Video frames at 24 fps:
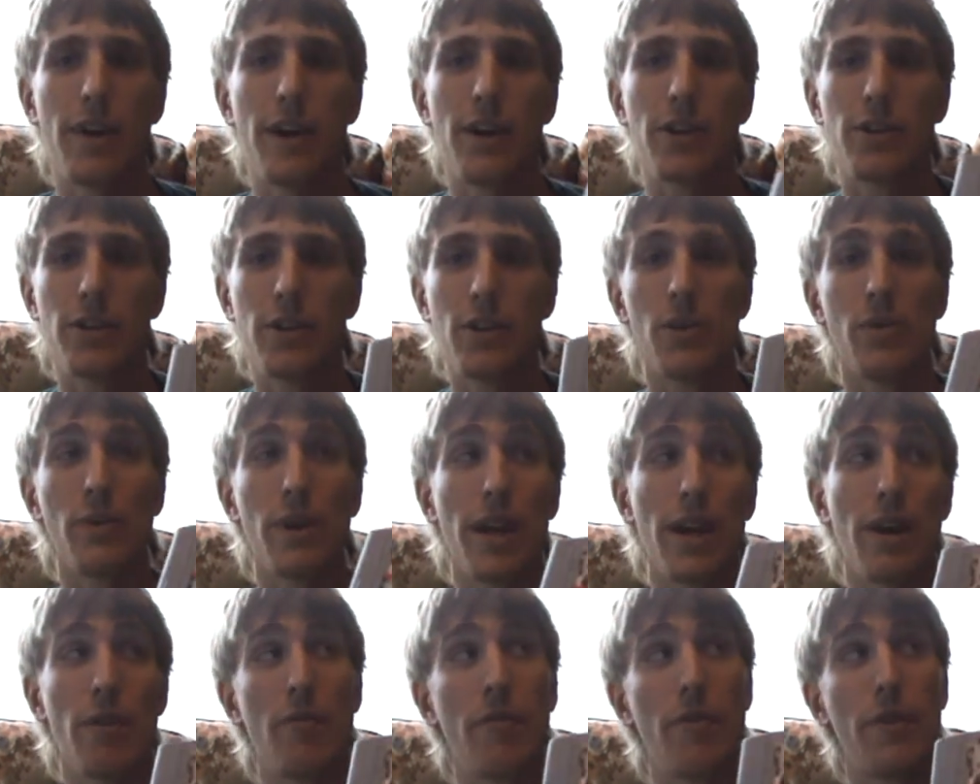I don't
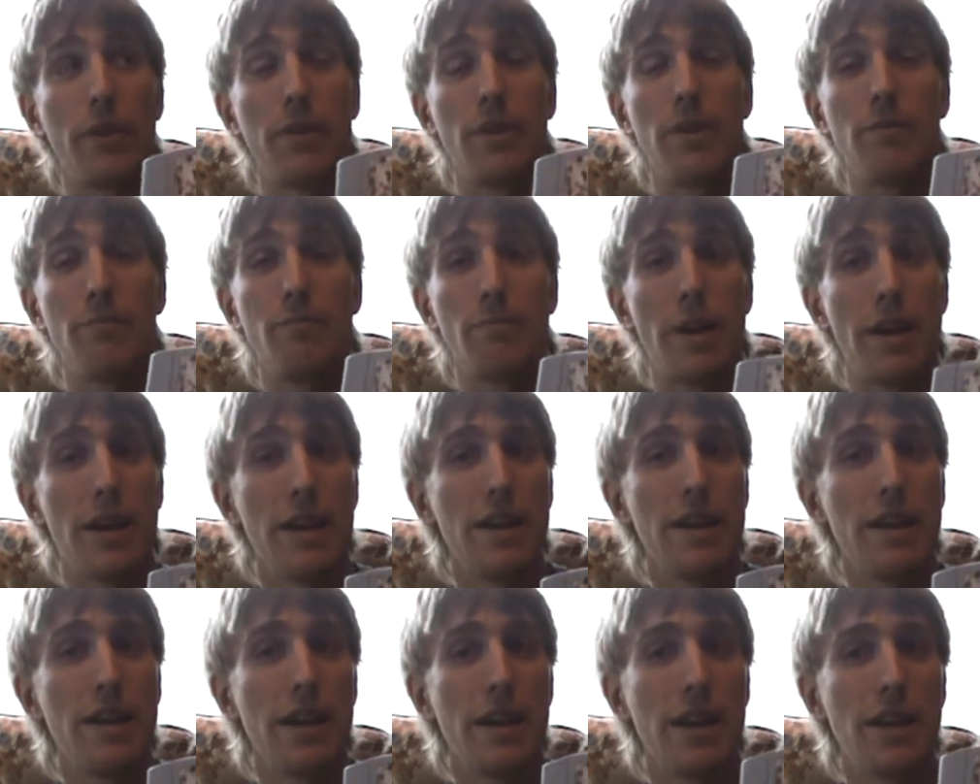have very
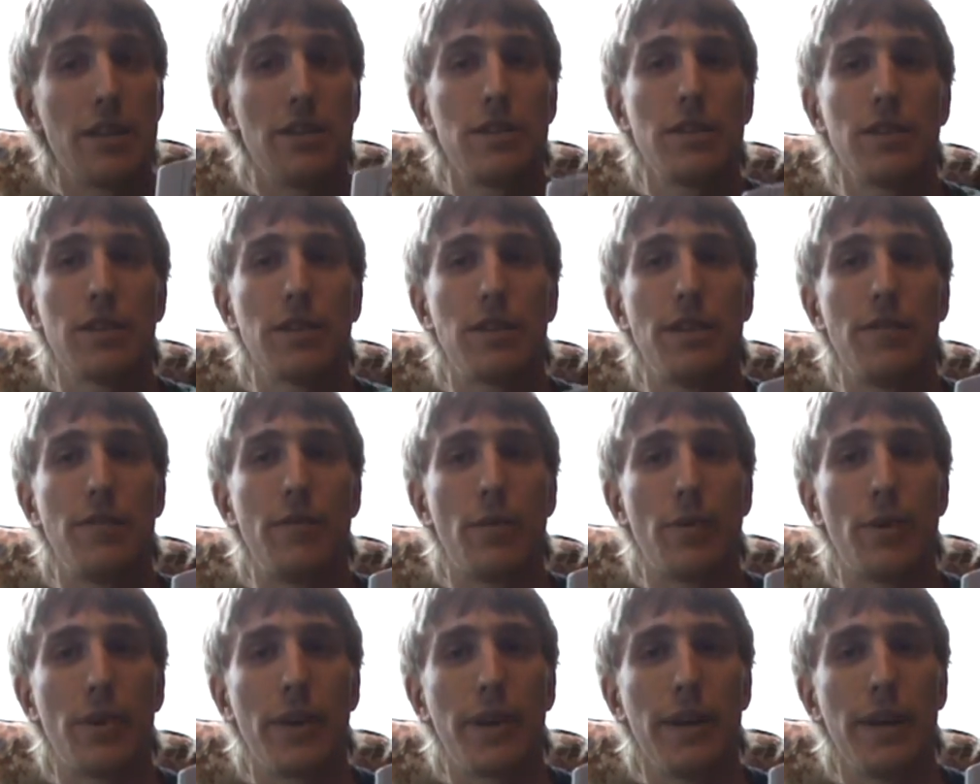many
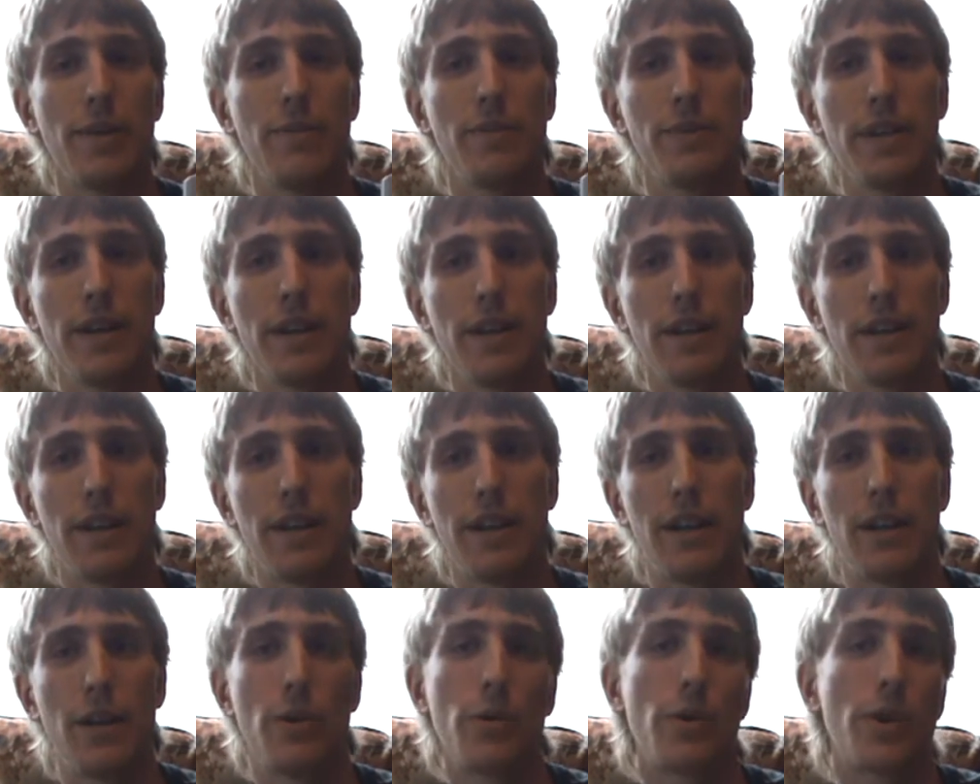N64 games yet,
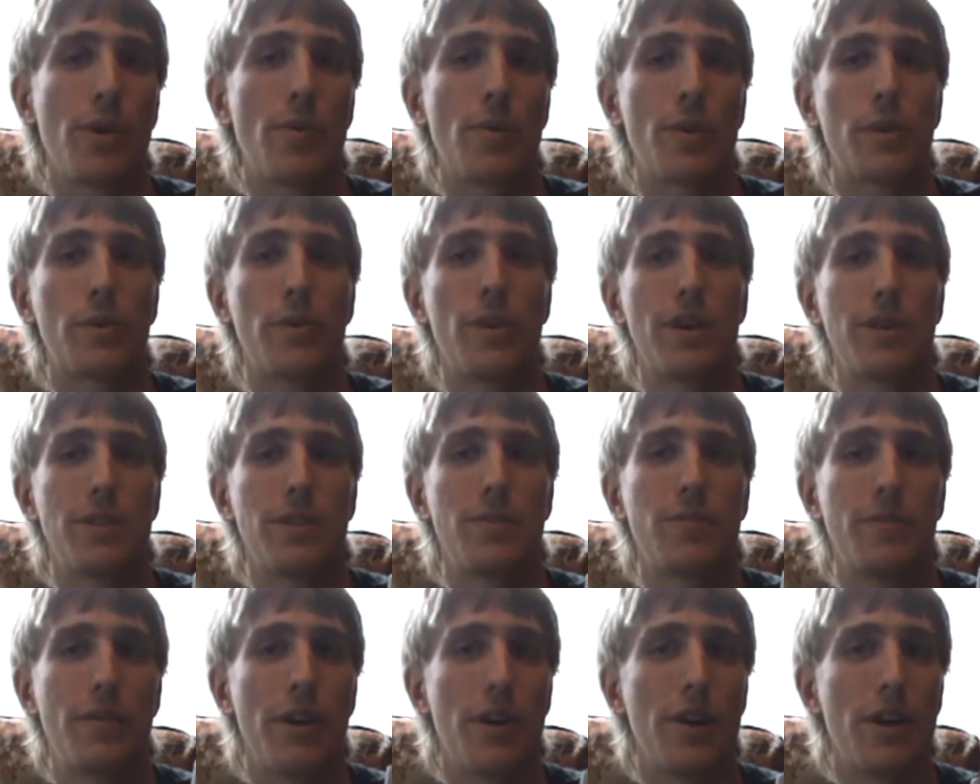and I don't come across
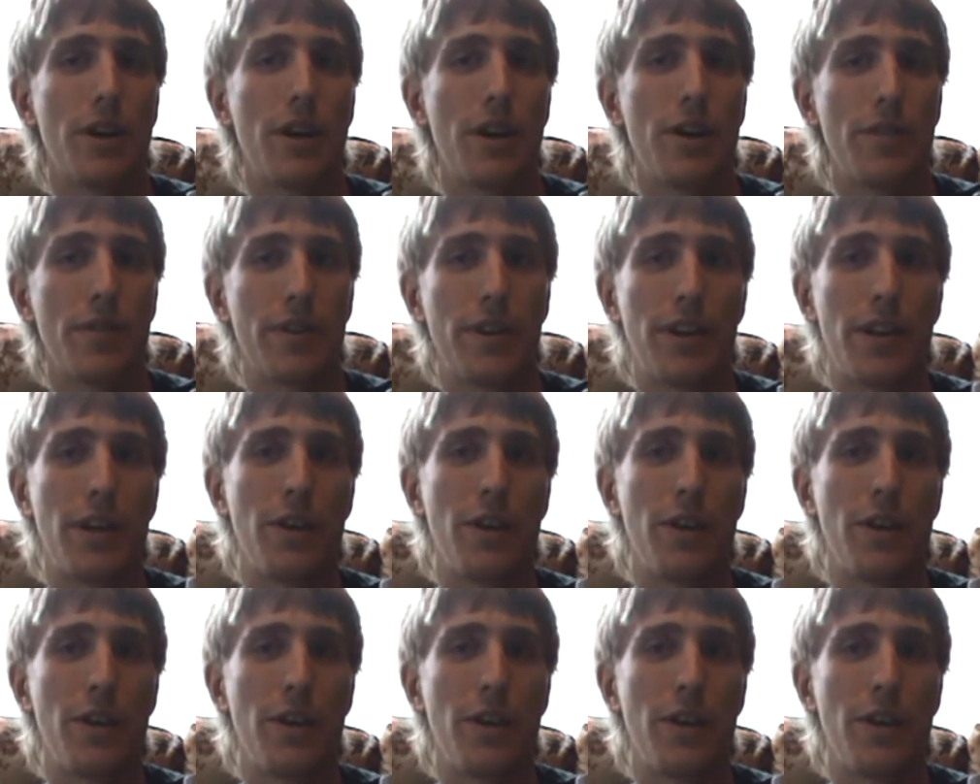them very often.